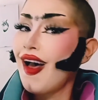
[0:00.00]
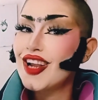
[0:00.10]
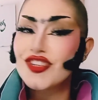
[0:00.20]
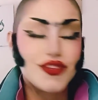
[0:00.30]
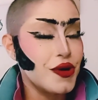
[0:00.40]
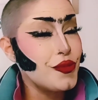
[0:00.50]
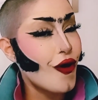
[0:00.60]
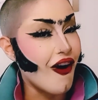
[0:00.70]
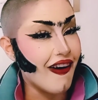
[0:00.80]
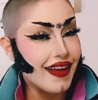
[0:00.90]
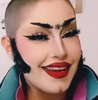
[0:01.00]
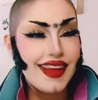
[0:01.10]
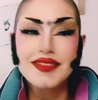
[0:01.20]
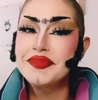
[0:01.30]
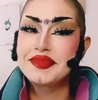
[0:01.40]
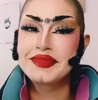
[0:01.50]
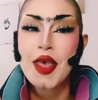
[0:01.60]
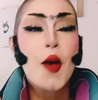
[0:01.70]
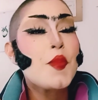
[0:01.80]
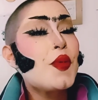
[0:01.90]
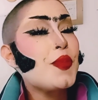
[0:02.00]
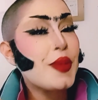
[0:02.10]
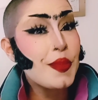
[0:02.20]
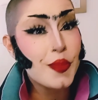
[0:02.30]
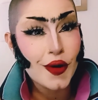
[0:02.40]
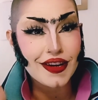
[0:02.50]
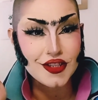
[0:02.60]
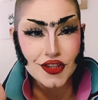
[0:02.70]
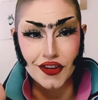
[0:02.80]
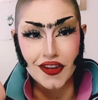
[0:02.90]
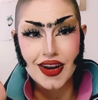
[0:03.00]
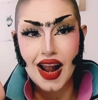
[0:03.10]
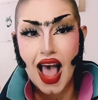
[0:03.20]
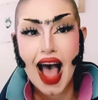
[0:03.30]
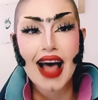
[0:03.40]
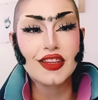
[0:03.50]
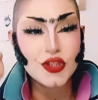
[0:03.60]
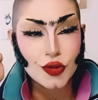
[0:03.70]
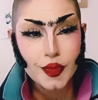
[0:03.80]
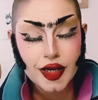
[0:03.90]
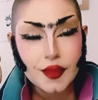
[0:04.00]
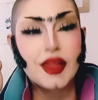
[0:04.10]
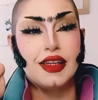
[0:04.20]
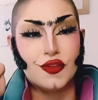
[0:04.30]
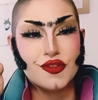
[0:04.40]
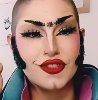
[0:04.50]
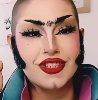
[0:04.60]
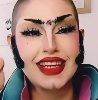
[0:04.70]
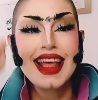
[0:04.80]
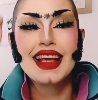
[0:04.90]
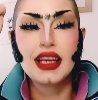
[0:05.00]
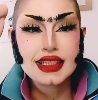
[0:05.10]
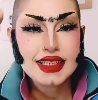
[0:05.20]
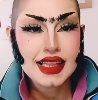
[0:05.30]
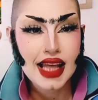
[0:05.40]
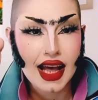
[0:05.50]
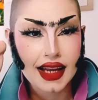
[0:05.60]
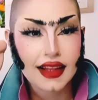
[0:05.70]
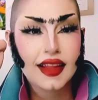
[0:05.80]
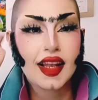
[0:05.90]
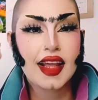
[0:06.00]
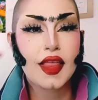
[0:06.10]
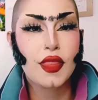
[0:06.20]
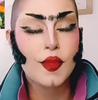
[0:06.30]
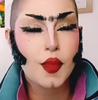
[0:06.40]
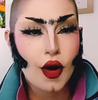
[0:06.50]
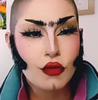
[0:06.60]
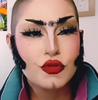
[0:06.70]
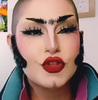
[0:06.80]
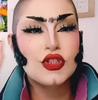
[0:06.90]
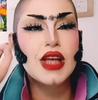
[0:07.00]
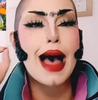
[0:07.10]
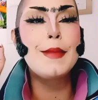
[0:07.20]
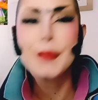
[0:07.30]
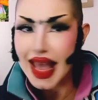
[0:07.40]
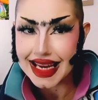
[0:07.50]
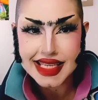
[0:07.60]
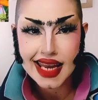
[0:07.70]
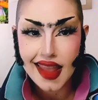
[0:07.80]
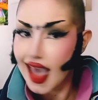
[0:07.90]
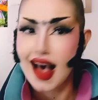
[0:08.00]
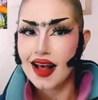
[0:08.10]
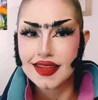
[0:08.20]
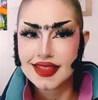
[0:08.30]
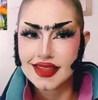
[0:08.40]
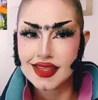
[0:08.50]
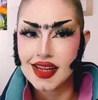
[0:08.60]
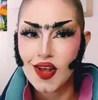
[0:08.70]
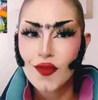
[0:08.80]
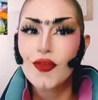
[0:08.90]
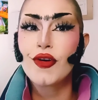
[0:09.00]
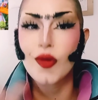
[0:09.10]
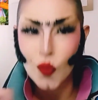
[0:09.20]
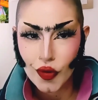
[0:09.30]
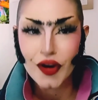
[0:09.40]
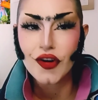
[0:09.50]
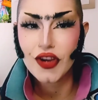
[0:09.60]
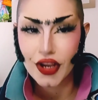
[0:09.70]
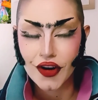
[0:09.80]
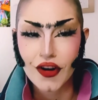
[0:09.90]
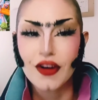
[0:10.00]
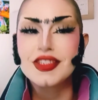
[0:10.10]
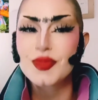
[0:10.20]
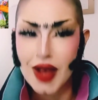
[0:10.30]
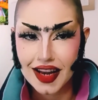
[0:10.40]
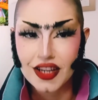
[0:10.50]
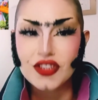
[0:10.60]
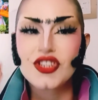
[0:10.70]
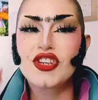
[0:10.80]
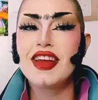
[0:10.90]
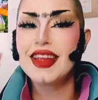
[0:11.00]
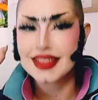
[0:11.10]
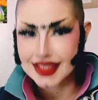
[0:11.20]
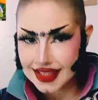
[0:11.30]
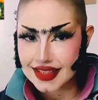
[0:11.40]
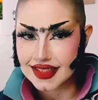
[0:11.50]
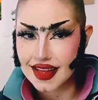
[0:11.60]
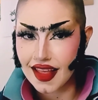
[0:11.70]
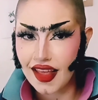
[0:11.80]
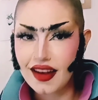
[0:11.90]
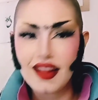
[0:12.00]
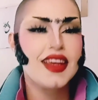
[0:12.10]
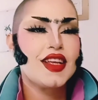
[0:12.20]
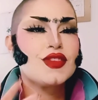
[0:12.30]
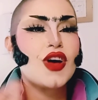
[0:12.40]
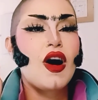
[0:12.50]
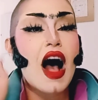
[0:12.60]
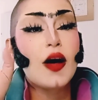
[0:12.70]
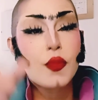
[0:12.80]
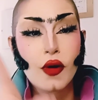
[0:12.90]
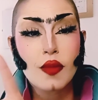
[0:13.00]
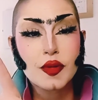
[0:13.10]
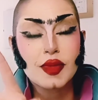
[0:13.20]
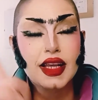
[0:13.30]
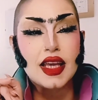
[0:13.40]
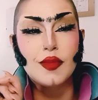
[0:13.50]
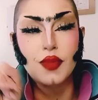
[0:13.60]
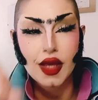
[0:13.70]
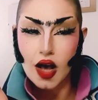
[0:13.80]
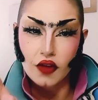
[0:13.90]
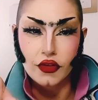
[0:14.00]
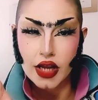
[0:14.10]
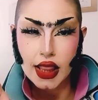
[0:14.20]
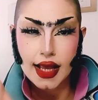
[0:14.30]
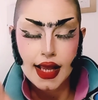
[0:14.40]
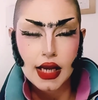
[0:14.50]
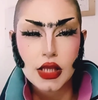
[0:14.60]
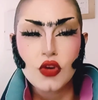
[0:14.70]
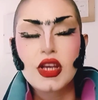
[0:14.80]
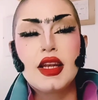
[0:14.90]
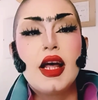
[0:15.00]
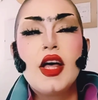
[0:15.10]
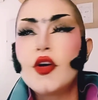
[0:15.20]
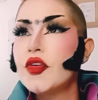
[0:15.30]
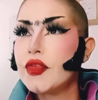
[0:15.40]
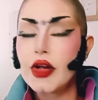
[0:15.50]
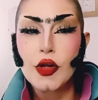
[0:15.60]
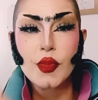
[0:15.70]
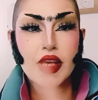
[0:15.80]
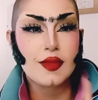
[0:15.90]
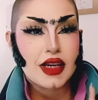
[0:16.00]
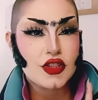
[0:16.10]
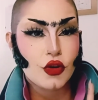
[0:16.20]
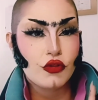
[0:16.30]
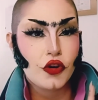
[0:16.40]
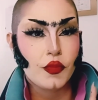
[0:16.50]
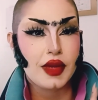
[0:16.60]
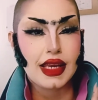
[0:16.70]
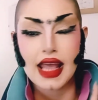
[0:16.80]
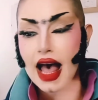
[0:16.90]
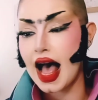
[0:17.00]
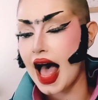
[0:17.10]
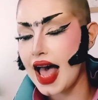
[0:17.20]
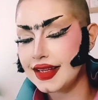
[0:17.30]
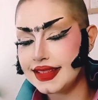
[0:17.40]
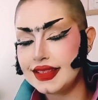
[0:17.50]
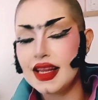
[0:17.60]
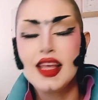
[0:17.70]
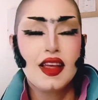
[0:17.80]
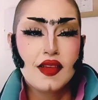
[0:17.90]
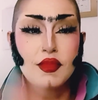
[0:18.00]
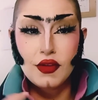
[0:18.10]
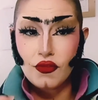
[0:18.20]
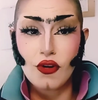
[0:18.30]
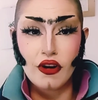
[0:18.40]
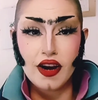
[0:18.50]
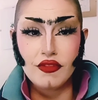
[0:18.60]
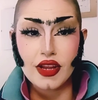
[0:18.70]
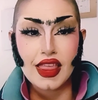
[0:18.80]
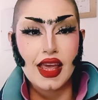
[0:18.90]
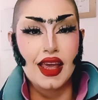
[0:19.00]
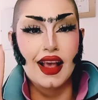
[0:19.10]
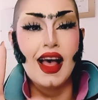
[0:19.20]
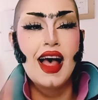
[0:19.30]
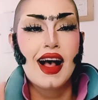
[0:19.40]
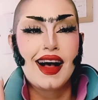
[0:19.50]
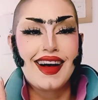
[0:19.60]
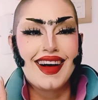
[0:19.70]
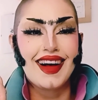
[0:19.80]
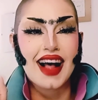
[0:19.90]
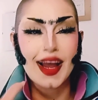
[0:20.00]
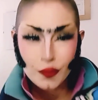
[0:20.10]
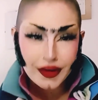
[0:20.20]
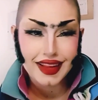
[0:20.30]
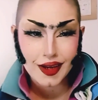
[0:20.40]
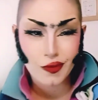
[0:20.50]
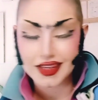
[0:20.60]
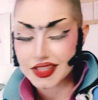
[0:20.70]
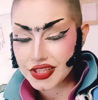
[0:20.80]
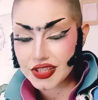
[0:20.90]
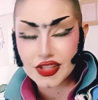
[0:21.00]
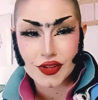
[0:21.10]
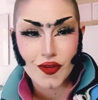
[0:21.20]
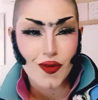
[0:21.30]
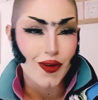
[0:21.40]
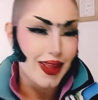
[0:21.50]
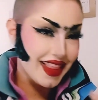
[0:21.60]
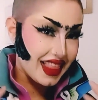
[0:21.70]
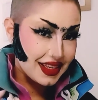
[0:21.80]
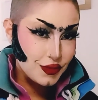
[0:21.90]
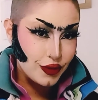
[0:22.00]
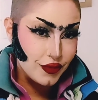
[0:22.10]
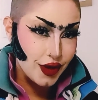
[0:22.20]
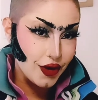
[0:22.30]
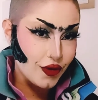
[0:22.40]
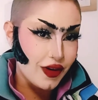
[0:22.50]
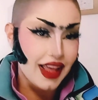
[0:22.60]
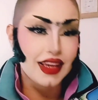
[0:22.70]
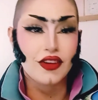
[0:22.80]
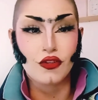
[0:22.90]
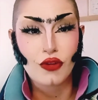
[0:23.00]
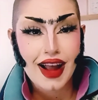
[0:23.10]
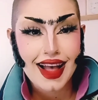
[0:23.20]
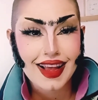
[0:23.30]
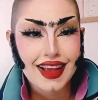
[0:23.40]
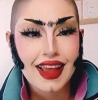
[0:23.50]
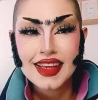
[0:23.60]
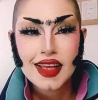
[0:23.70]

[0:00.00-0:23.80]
Sharon, Puppy Poison, and Supreme Deluxe. Isn't that like the most amazing cast for a We're Here Spanish season? So I'll probably be covering that. You can follow me in my social media. And before everything, I really wanted to do this review in drag